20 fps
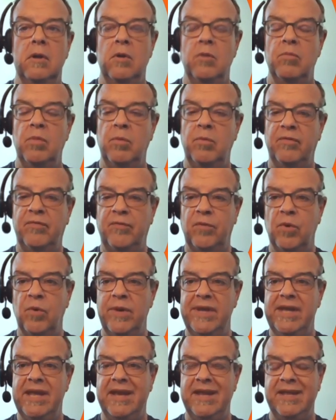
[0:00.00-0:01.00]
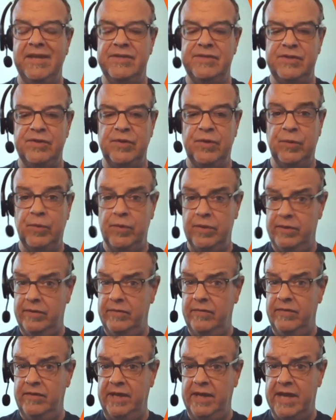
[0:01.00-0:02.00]
But before we get into
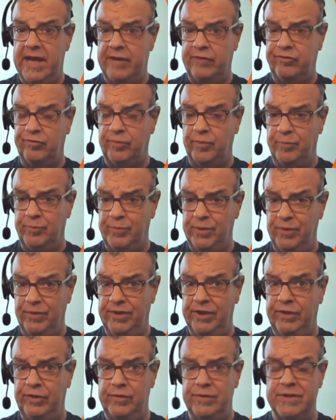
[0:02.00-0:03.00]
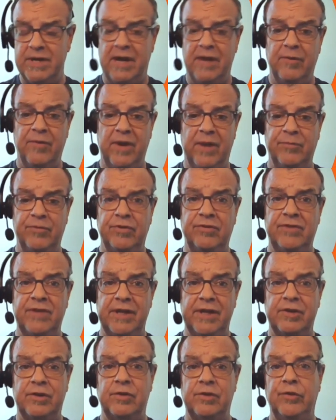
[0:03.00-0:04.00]
the actual building new diagrams, let's
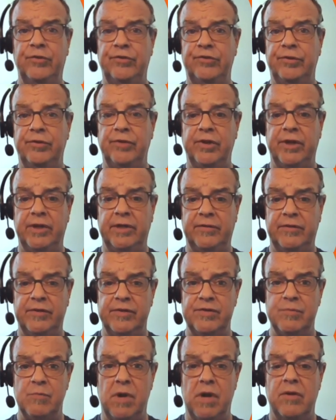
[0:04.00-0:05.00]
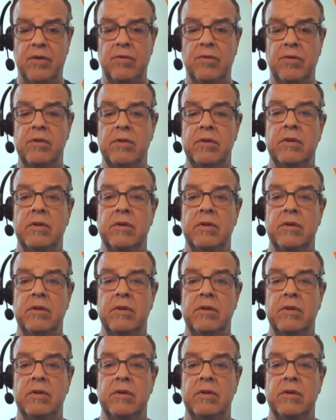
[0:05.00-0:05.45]
take a closer look at this model.